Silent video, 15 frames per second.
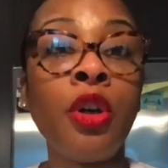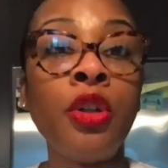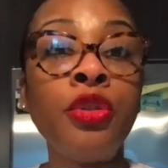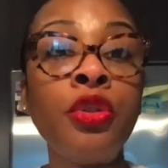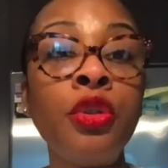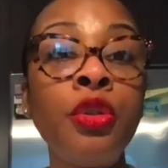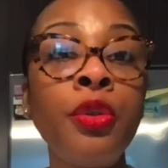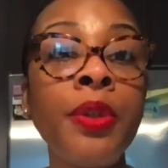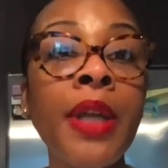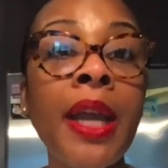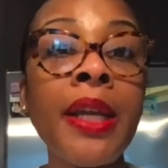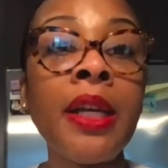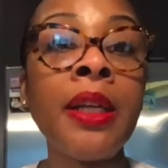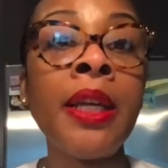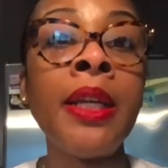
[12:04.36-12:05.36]
her to
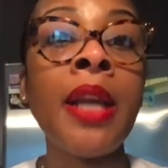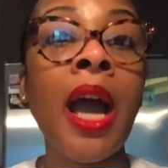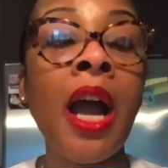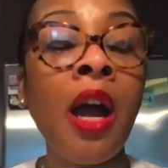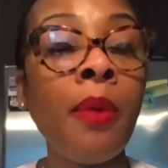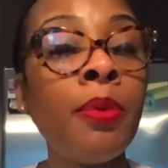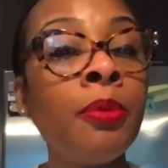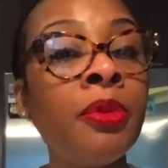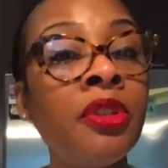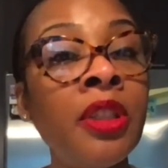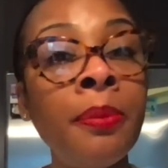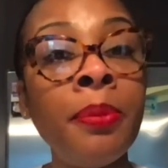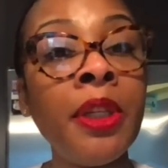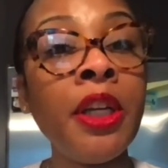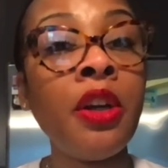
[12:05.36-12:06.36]
create an album
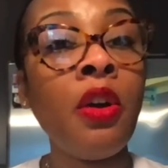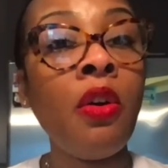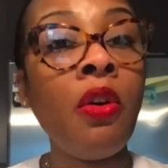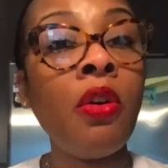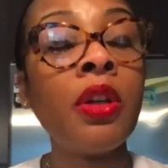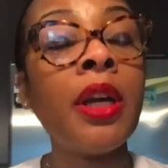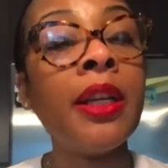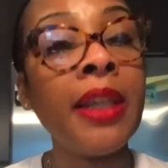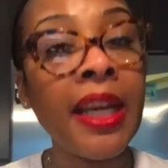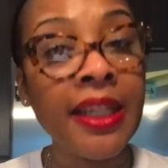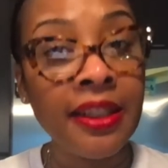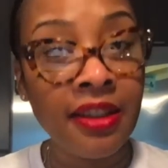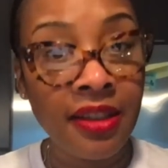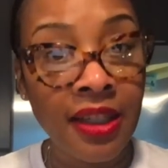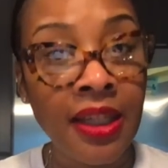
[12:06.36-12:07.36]
simply called
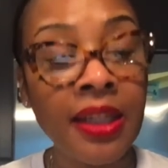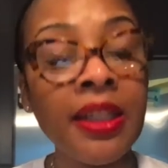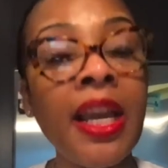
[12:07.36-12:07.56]
Lady T.